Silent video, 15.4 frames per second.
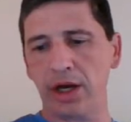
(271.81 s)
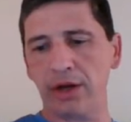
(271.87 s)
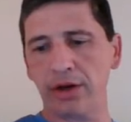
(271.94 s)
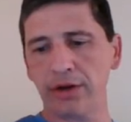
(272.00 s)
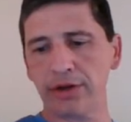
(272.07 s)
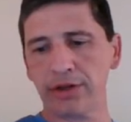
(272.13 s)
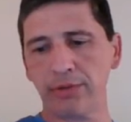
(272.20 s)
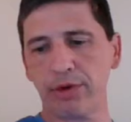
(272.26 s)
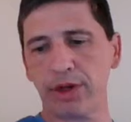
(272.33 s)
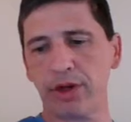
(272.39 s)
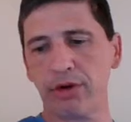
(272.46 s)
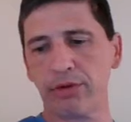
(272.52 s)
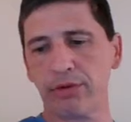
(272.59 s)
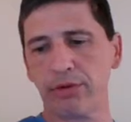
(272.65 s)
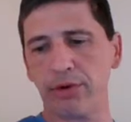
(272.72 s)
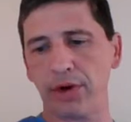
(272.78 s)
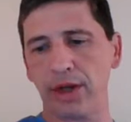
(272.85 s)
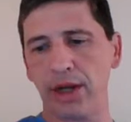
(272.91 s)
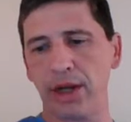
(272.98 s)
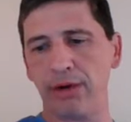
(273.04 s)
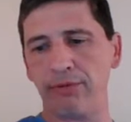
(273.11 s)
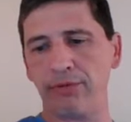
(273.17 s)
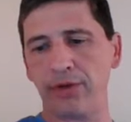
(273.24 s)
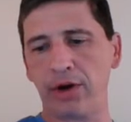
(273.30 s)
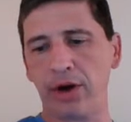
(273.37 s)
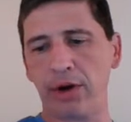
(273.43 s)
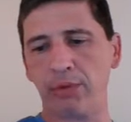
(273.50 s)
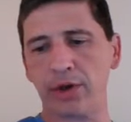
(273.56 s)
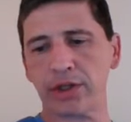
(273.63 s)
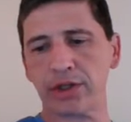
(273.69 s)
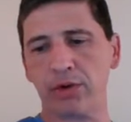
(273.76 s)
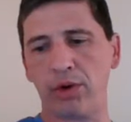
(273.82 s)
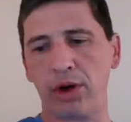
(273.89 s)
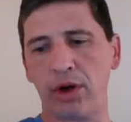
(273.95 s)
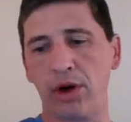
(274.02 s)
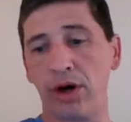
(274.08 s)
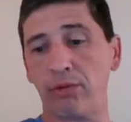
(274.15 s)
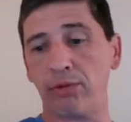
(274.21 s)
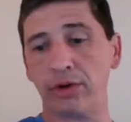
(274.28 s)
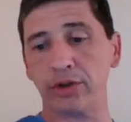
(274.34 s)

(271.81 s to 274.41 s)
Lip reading: You also want to go through it and figure out what's going on.